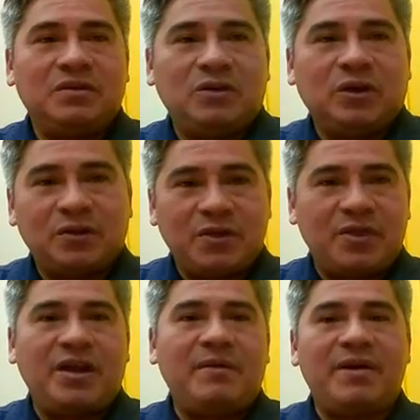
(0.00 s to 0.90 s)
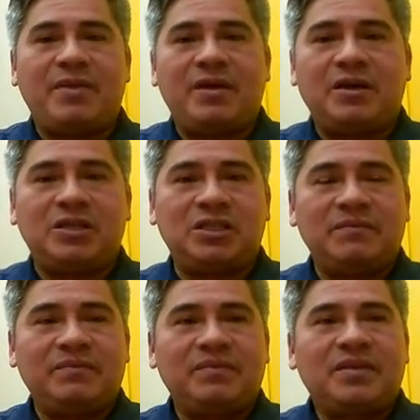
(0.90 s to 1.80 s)
dos cervezas,
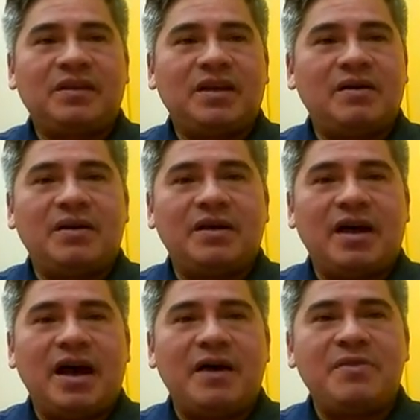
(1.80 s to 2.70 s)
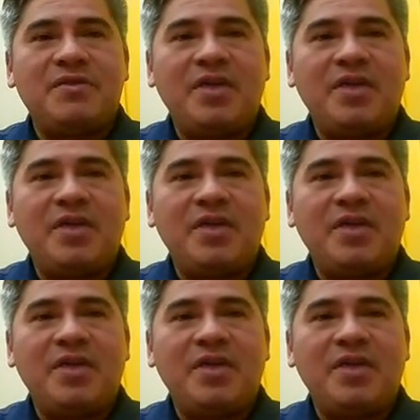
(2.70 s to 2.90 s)
and